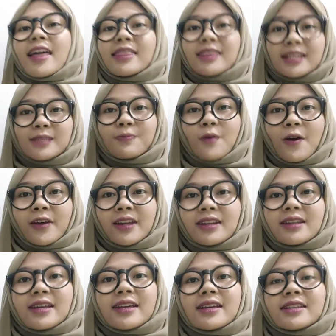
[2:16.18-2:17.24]
And this
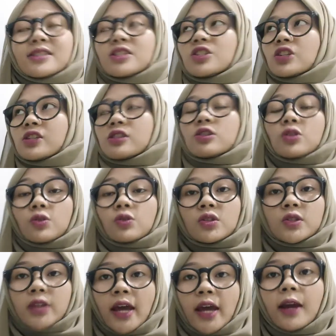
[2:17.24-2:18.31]
point is just
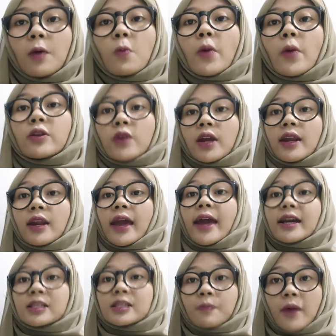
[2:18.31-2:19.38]
to check when you can
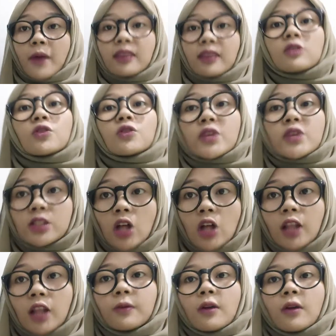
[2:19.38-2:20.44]
expect the
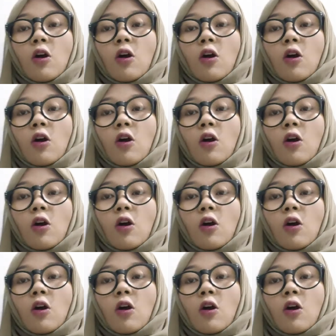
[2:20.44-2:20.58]
result